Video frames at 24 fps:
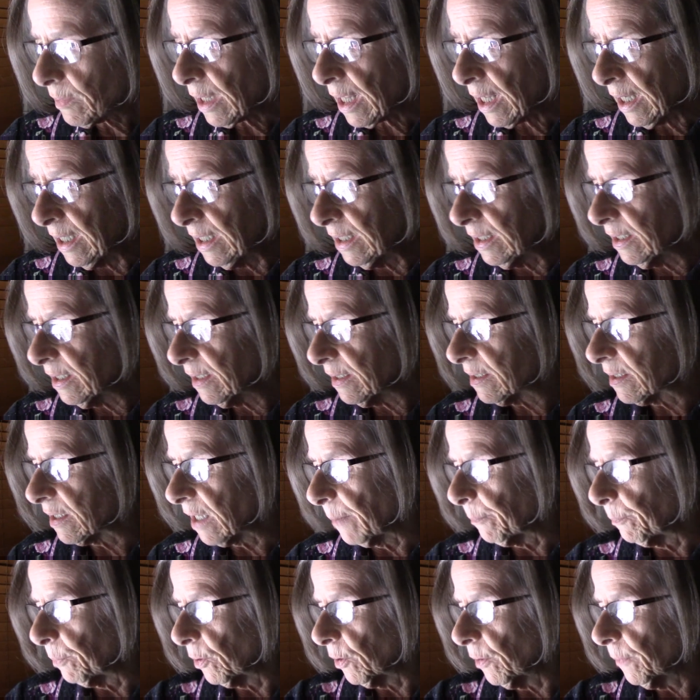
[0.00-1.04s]
in
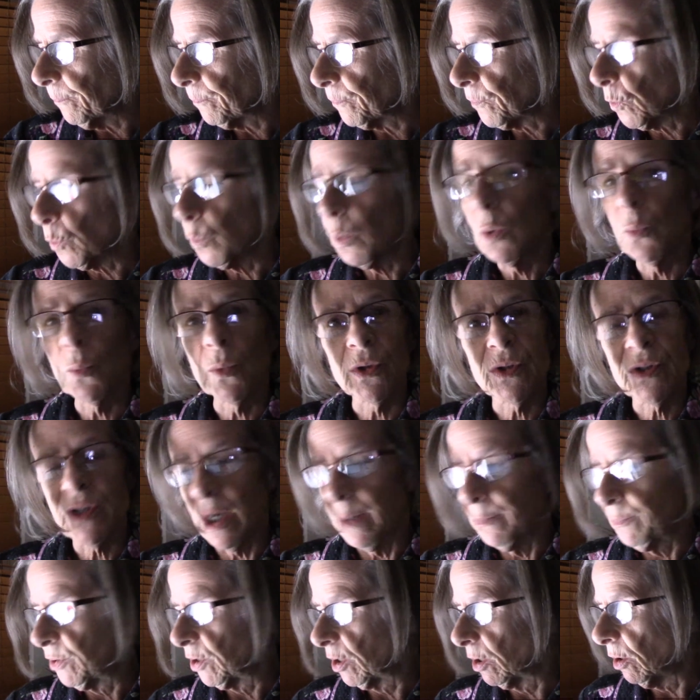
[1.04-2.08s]
December, when we're
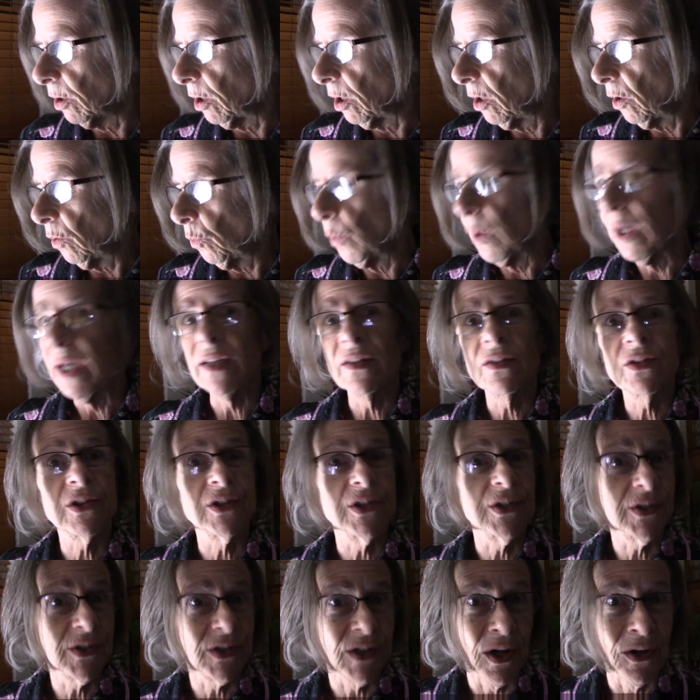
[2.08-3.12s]
tempted always
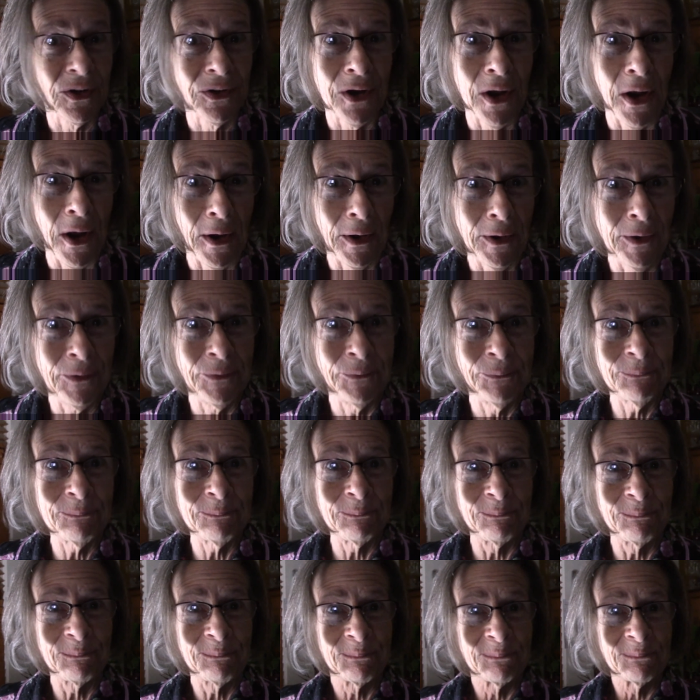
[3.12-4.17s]
to Sunday,
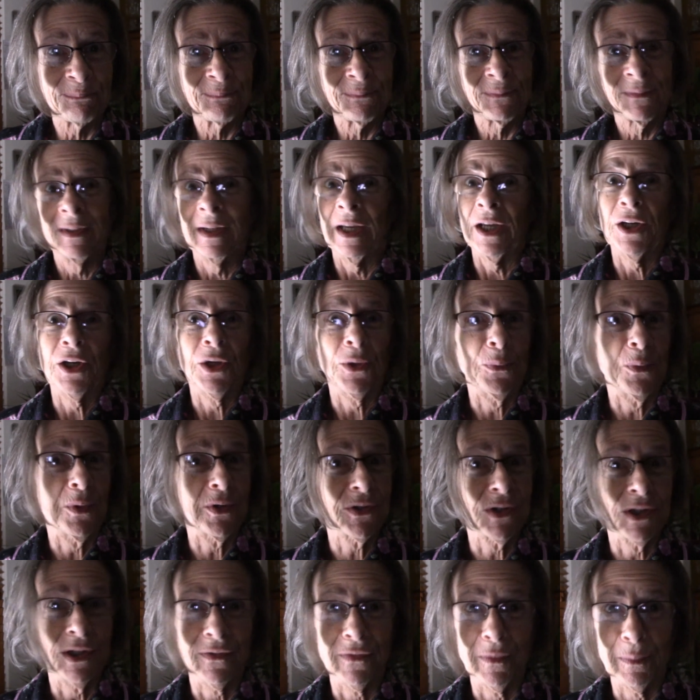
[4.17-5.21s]
and I
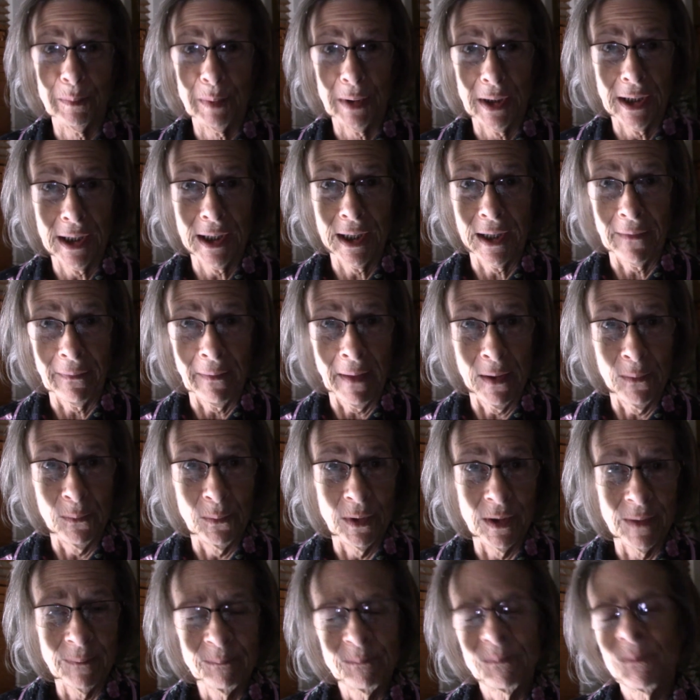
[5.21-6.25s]
wasn't even planning that
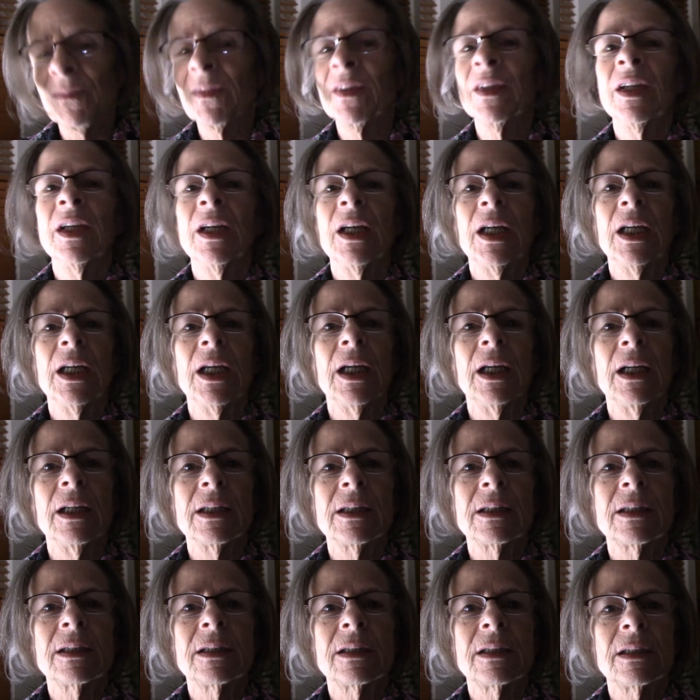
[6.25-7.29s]
one,
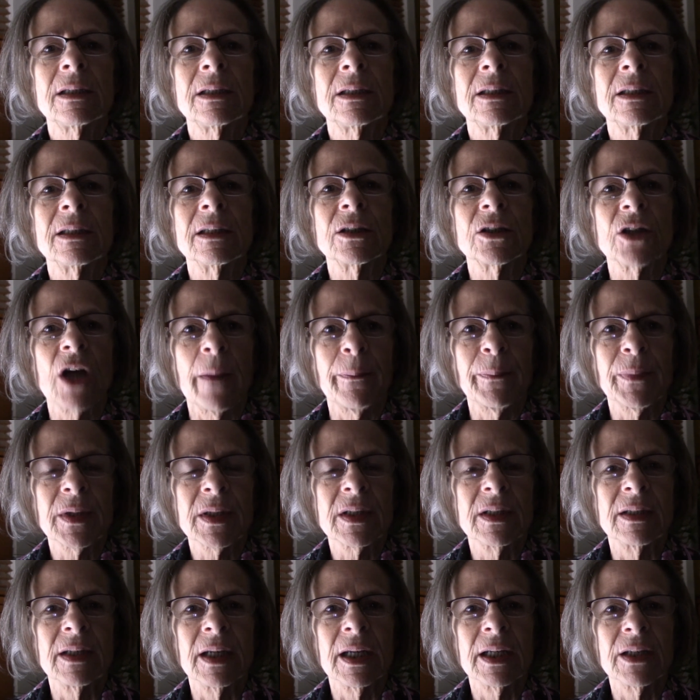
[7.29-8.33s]
the topic
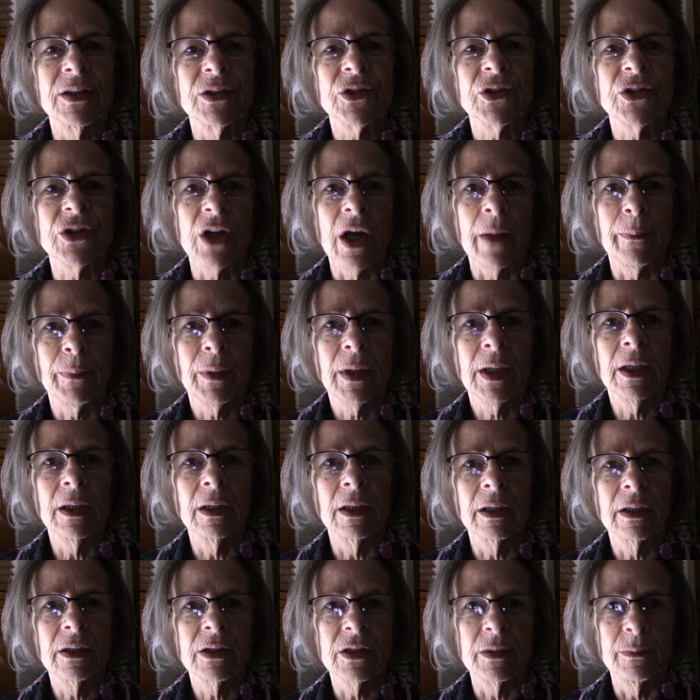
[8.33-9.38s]
today is stop
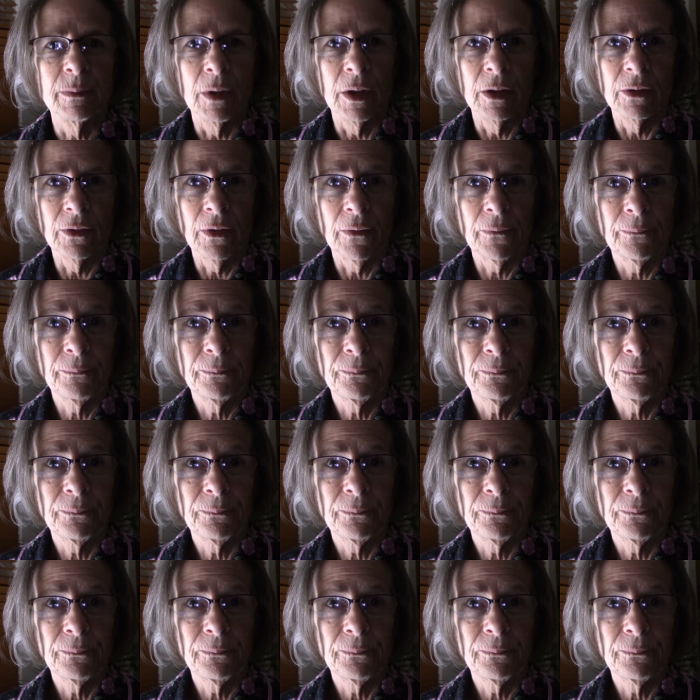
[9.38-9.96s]
killing tomorrow.